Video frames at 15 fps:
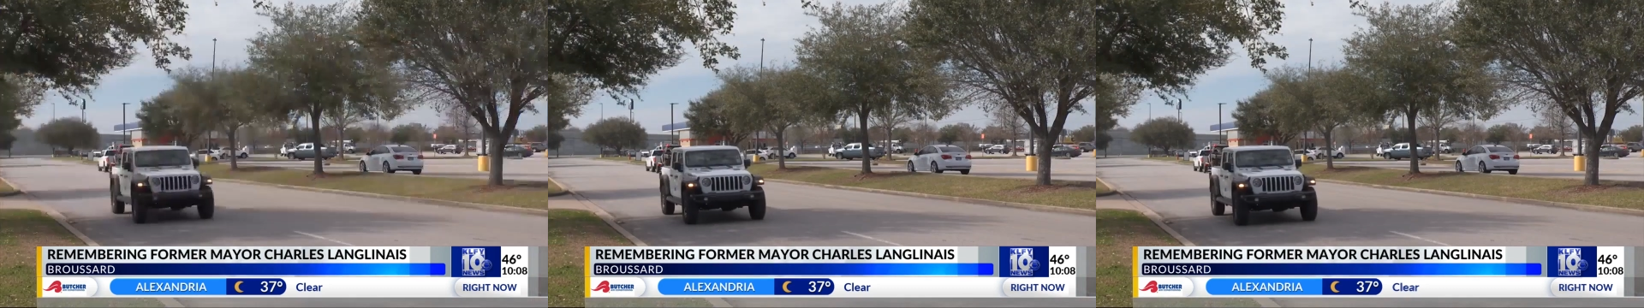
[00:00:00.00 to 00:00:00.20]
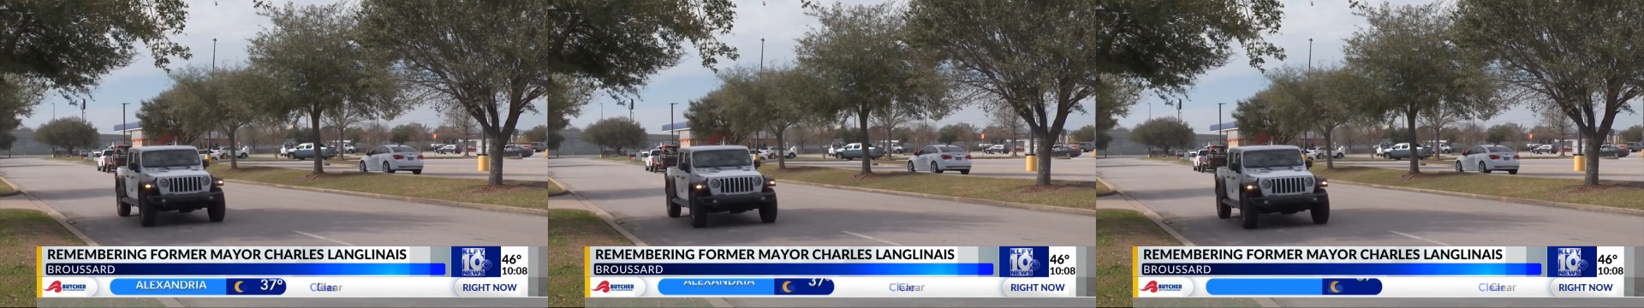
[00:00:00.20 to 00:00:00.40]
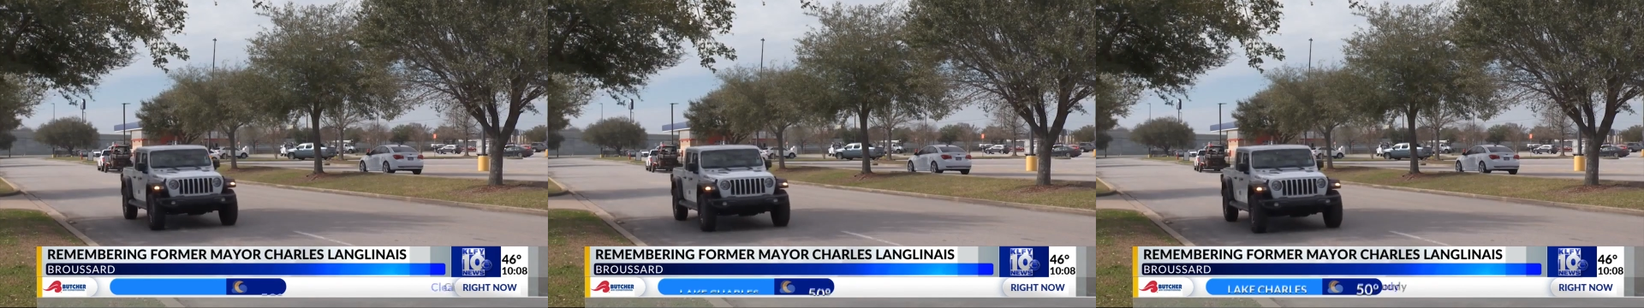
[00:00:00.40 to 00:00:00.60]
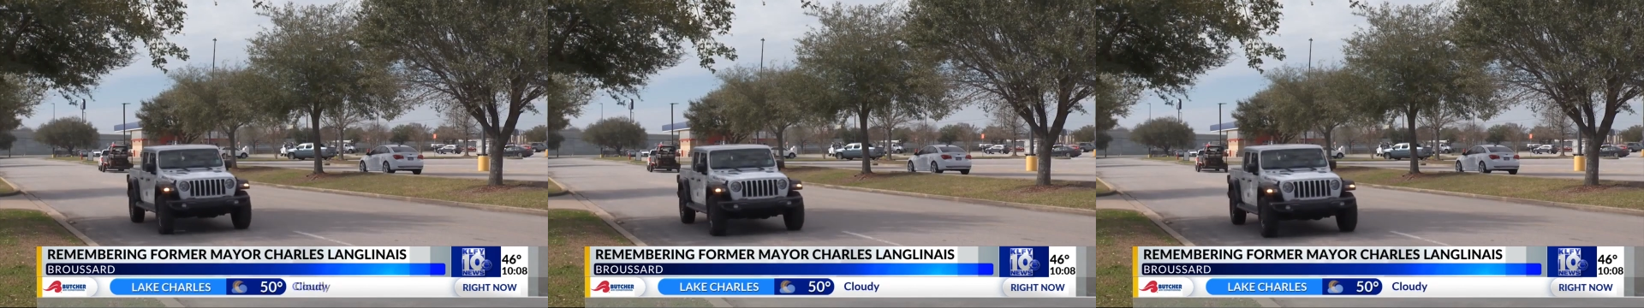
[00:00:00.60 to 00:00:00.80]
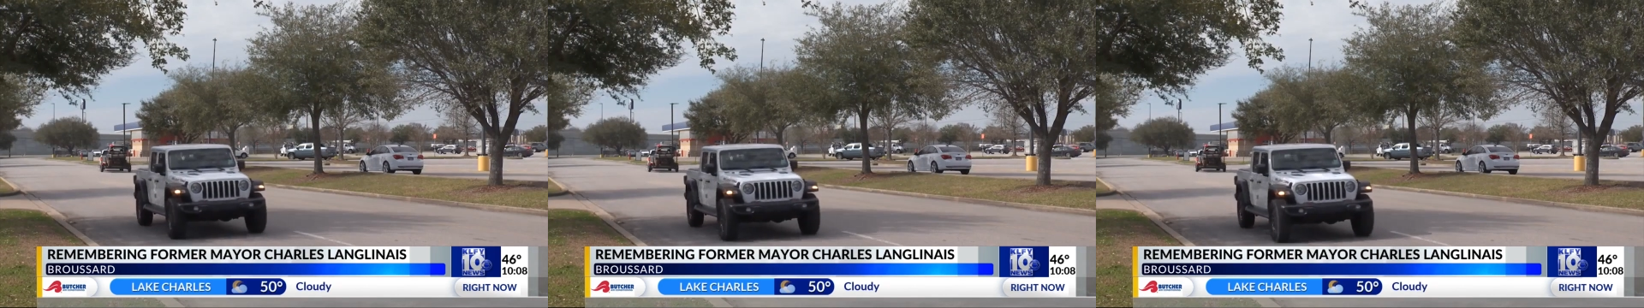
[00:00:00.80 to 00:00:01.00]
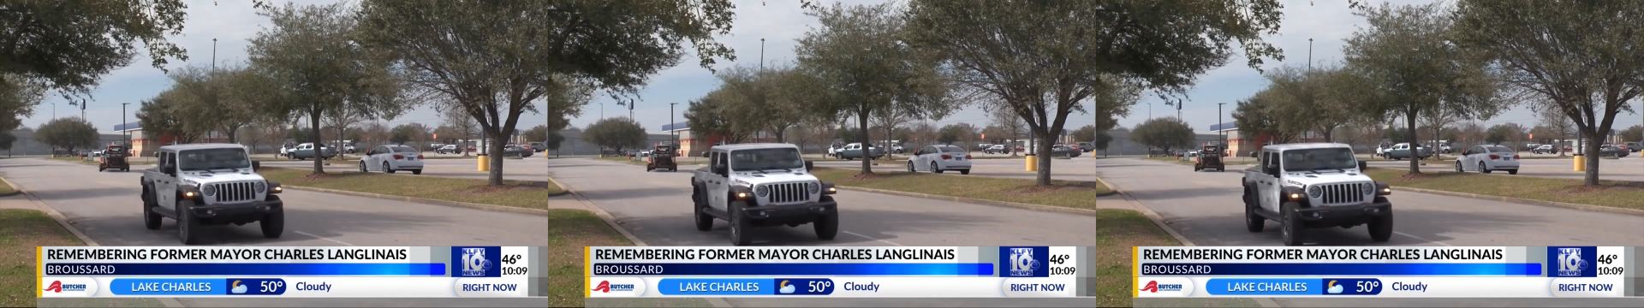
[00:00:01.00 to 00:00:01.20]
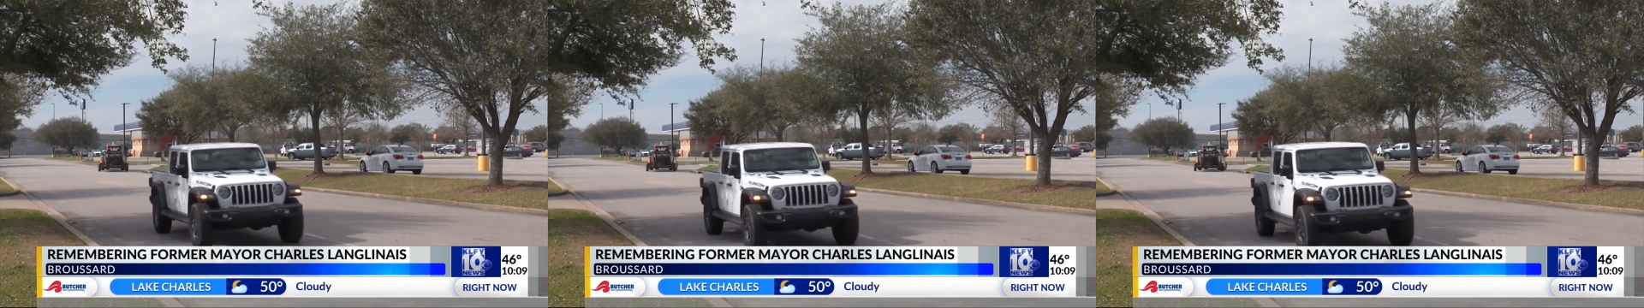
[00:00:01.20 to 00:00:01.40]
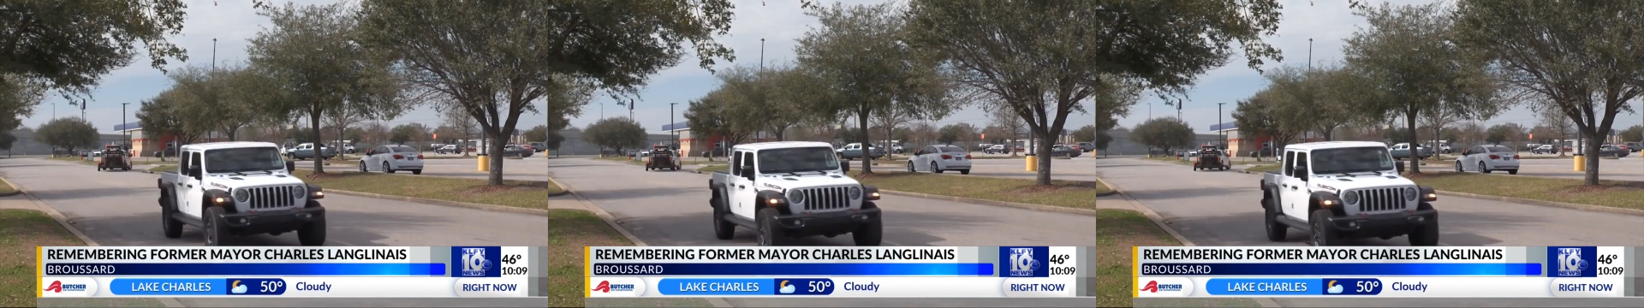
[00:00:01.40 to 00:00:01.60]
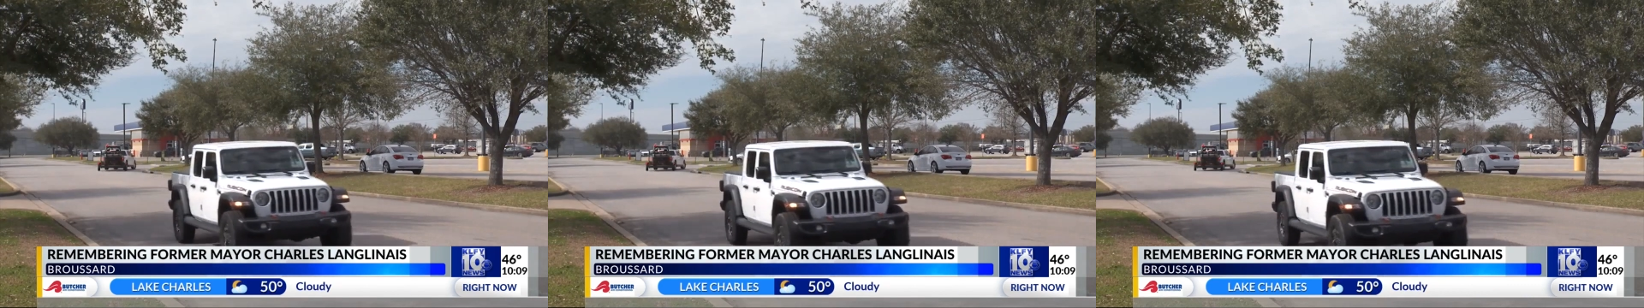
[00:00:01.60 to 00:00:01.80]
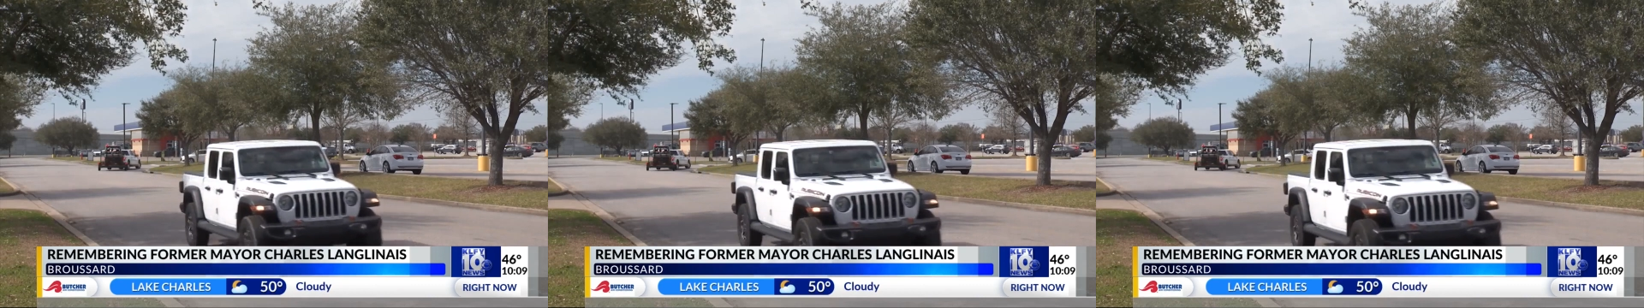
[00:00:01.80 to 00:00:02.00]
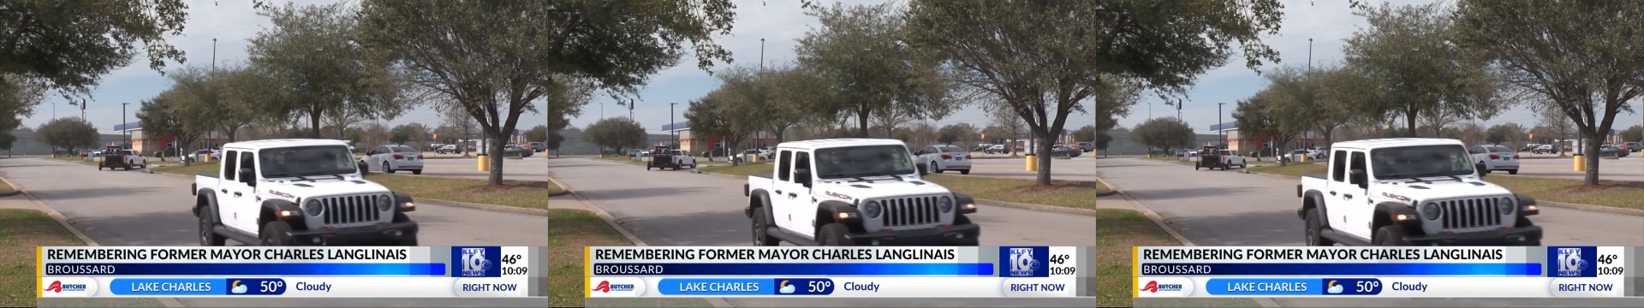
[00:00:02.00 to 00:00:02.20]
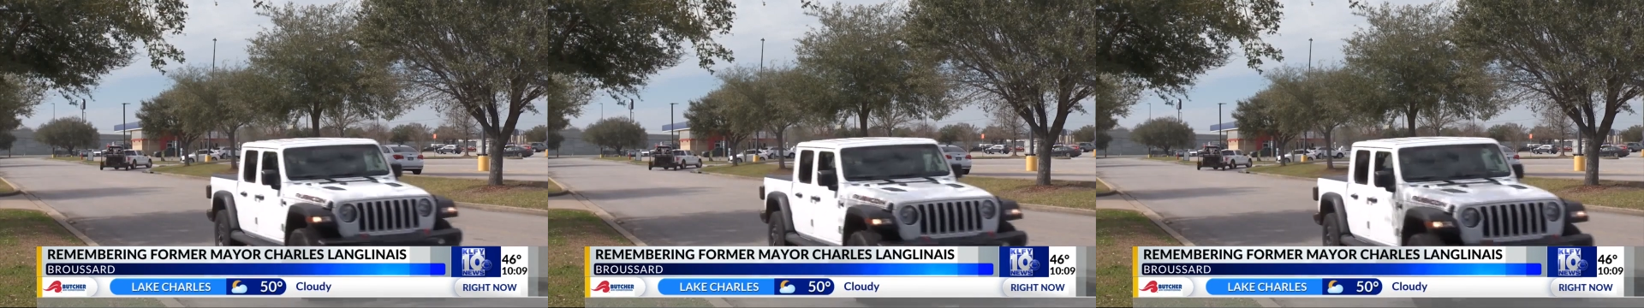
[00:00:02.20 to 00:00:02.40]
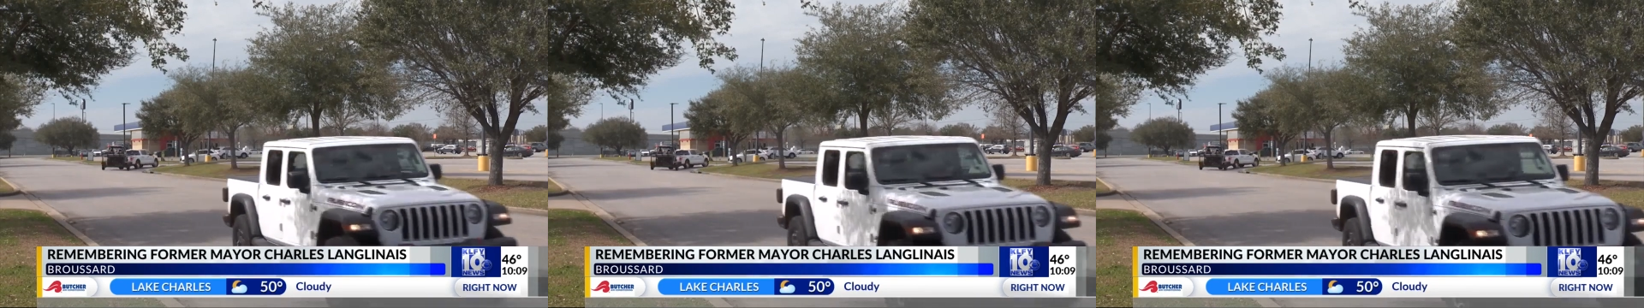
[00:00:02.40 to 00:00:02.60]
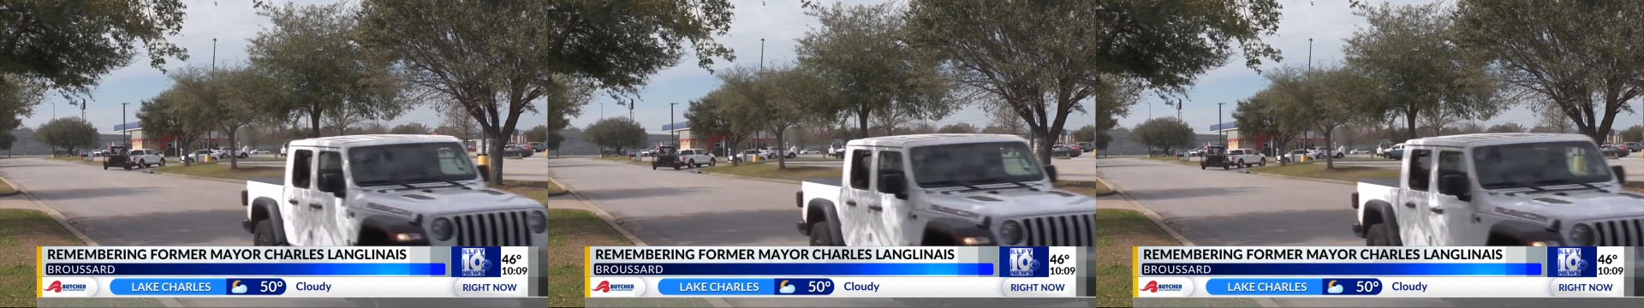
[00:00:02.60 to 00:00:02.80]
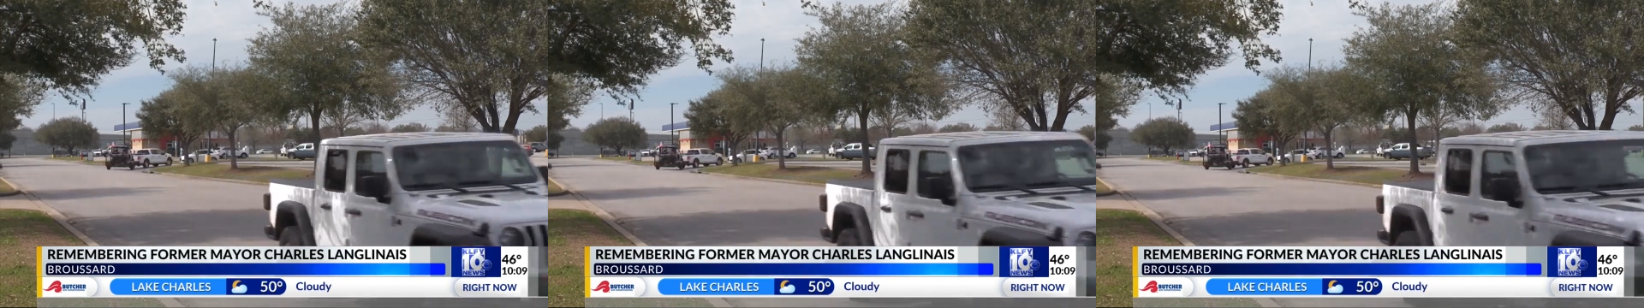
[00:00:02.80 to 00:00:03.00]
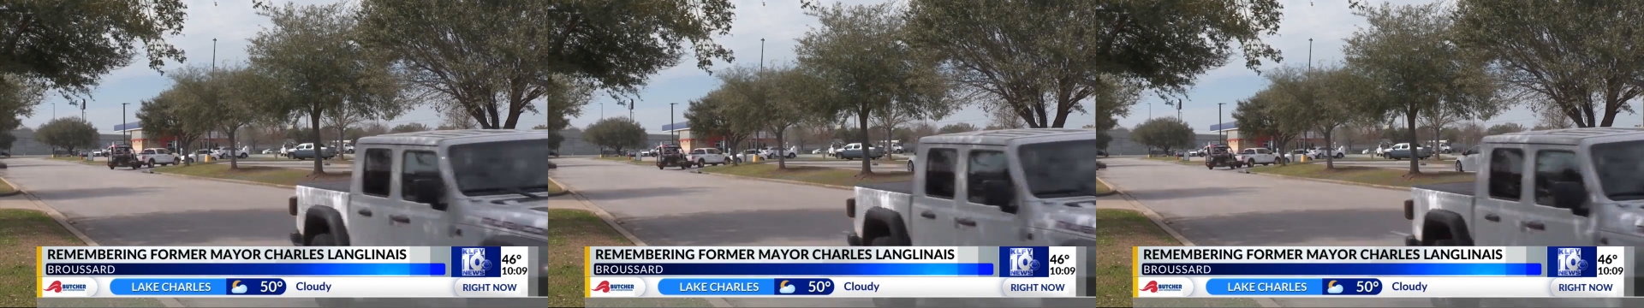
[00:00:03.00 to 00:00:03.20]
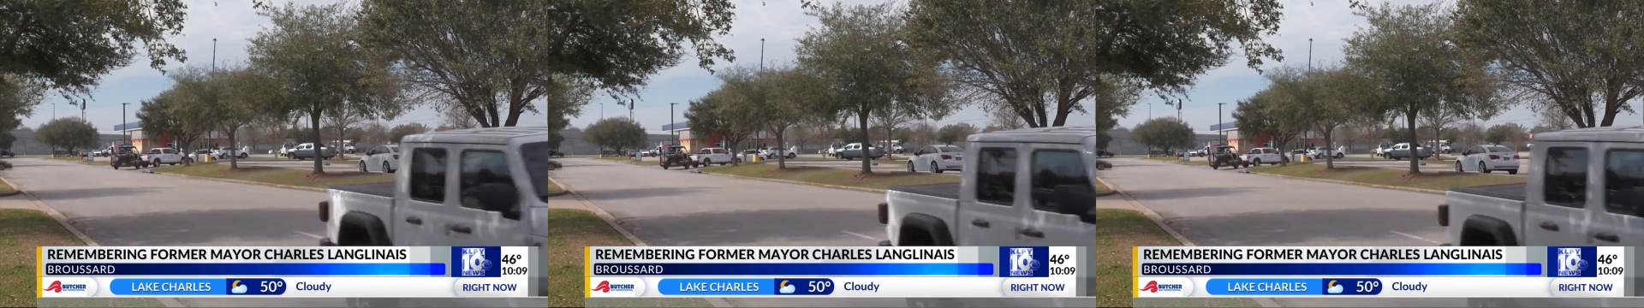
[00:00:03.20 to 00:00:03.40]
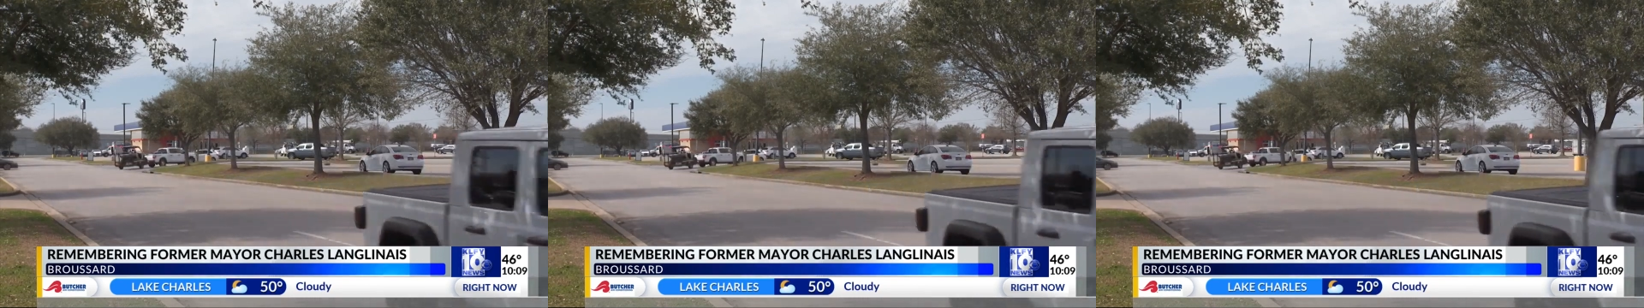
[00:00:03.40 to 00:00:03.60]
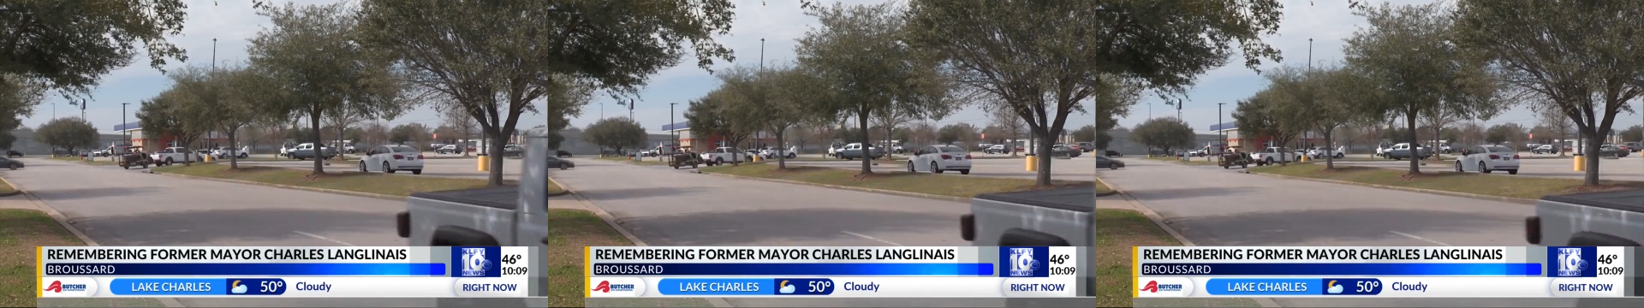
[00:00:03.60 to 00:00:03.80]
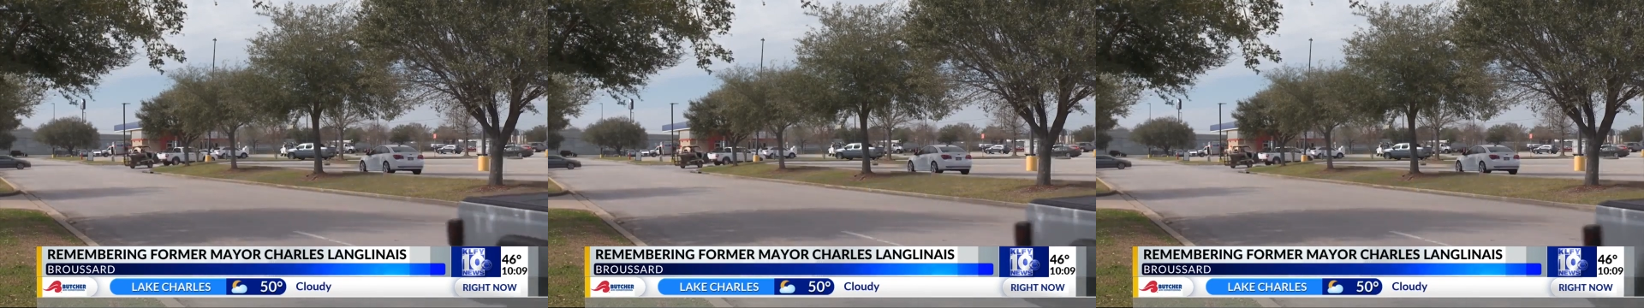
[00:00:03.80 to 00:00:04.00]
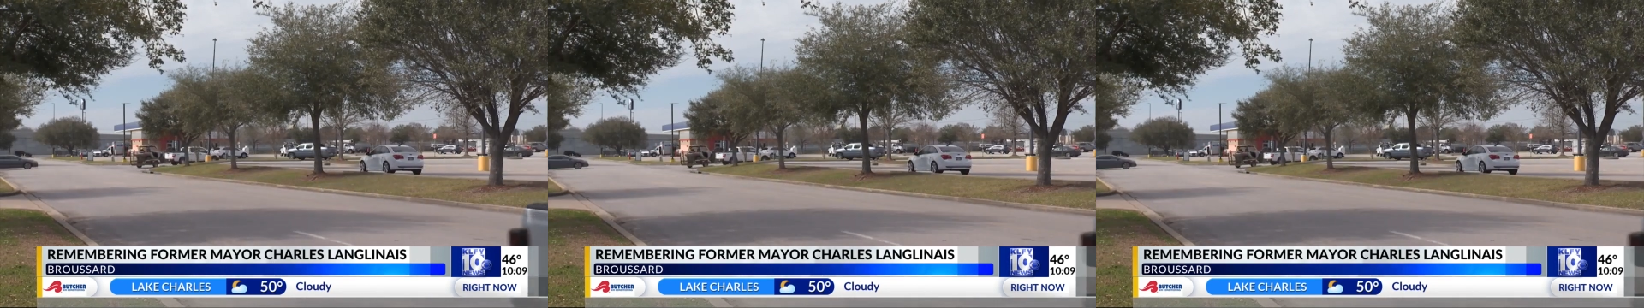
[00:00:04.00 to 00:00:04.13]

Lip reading: [unreadable: no face in view]